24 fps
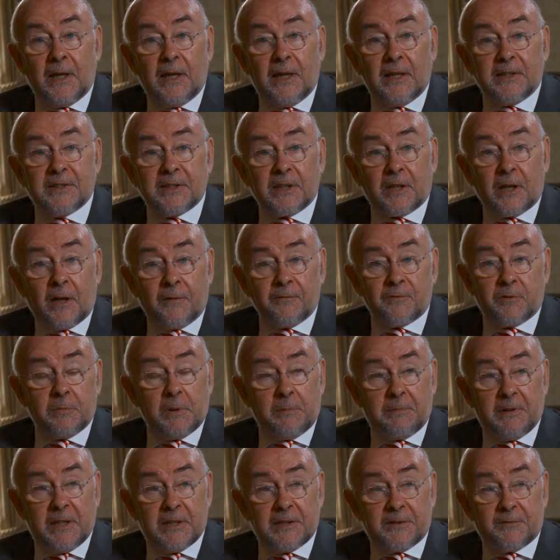It's a
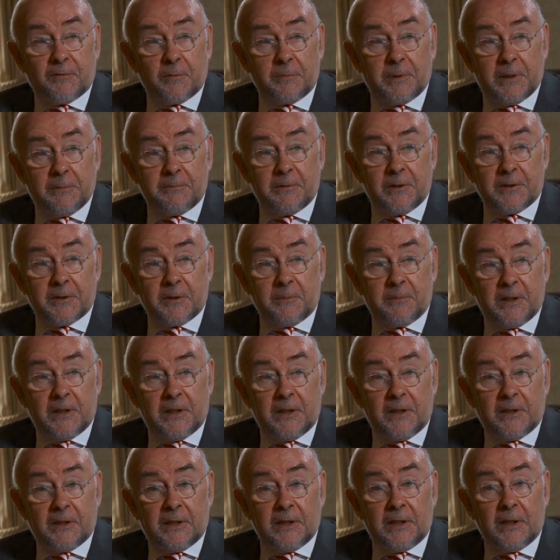comfortable place for people to
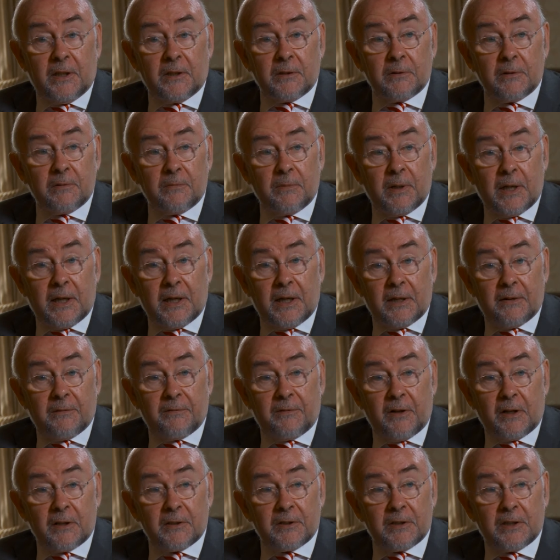be. The young
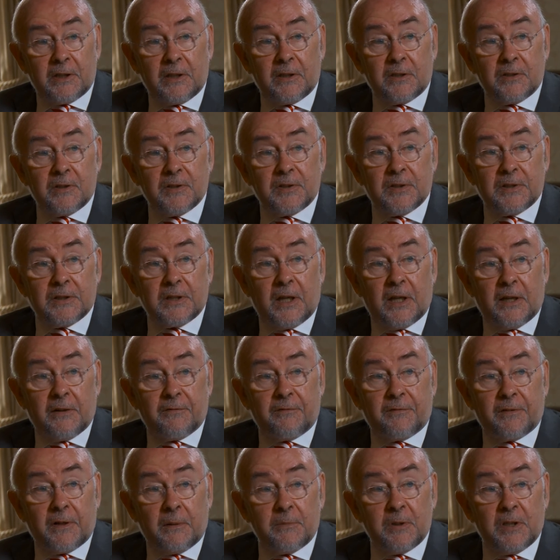volunteers
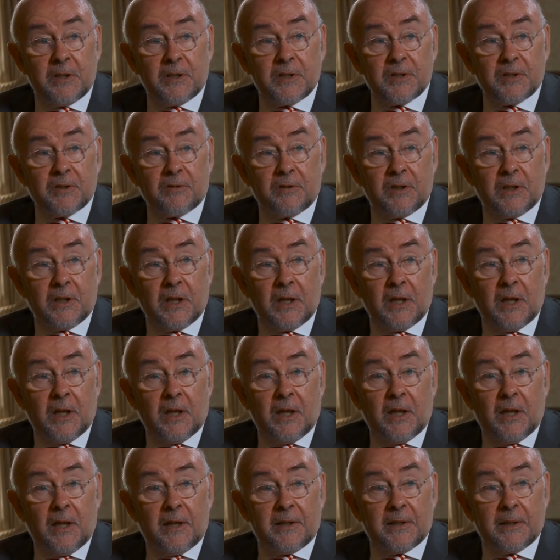from industry
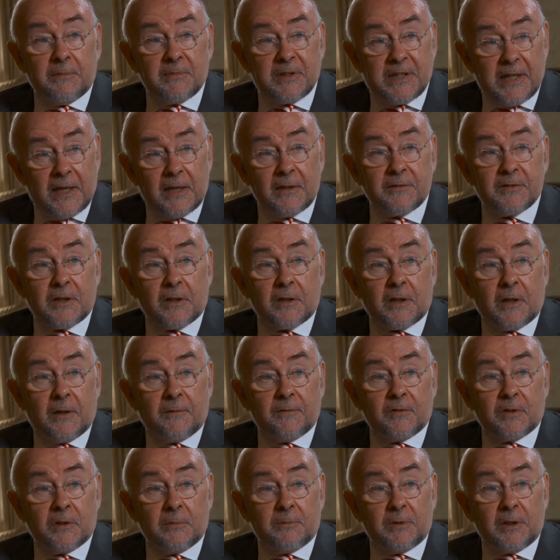themselves are
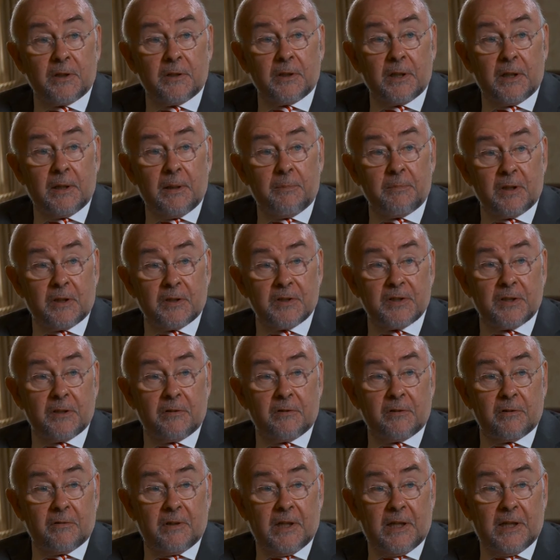comfortable because
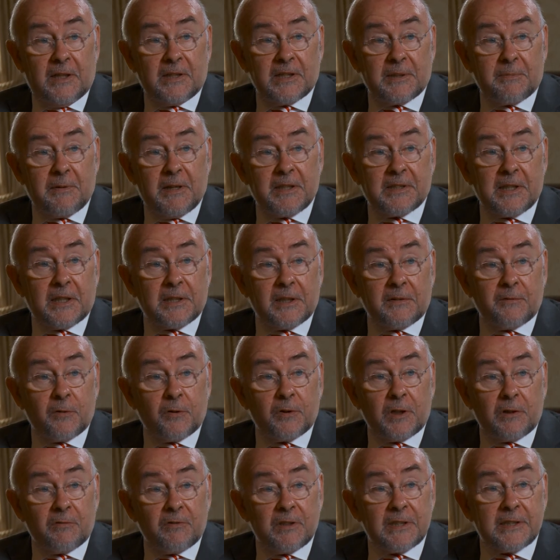they're in a space that they've
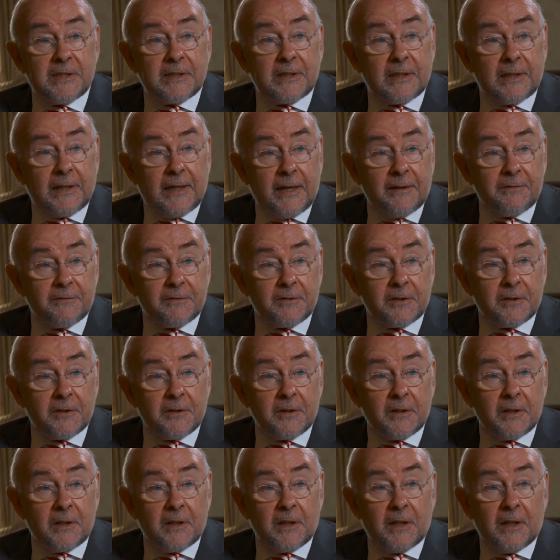only recently left.
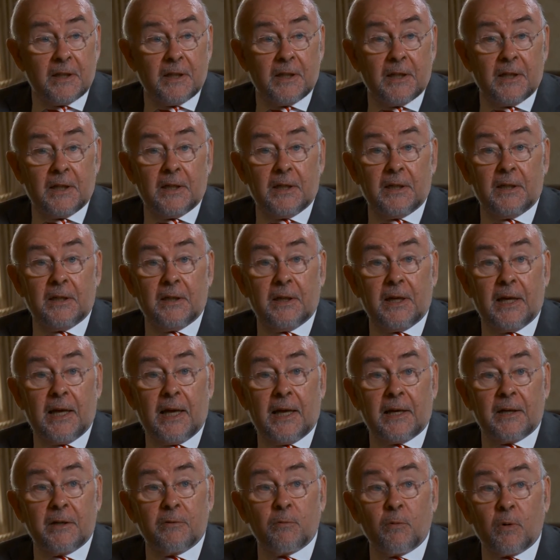
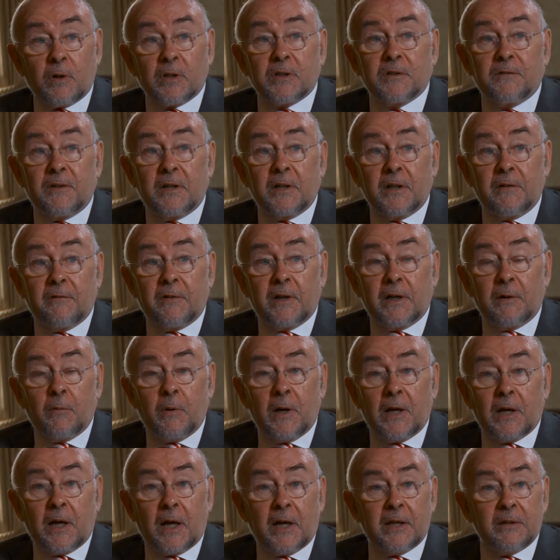And it works very, very
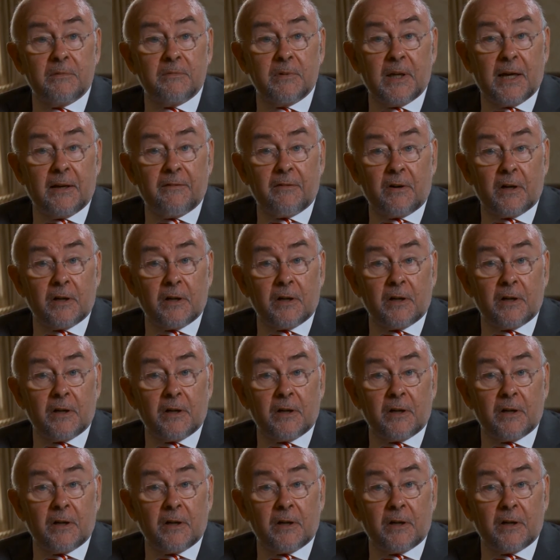well. I have